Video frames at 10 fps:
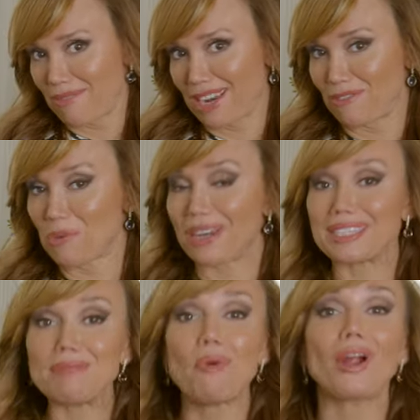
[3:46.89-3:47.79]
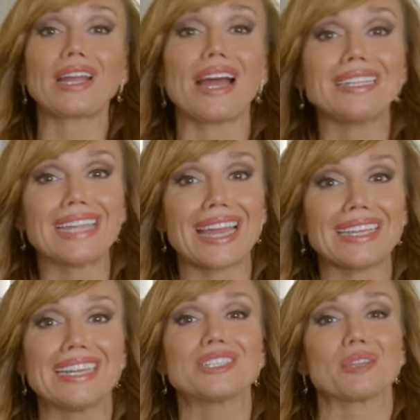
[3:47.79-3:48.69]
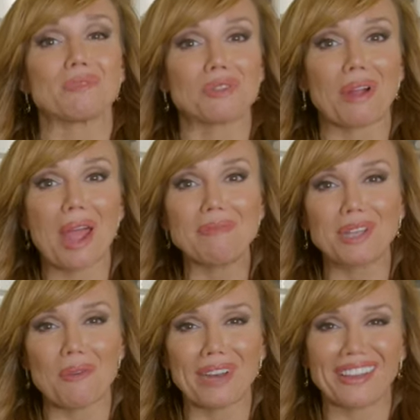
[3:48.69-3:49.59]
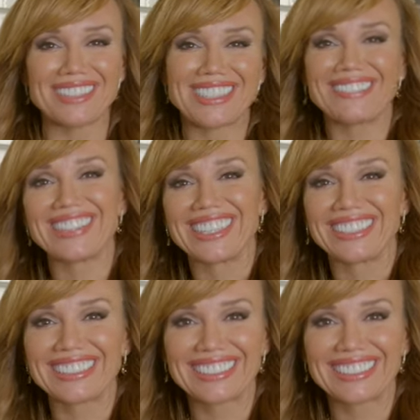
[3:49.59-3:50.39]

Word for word: And if you want to see more content, subscribe to Open House TV.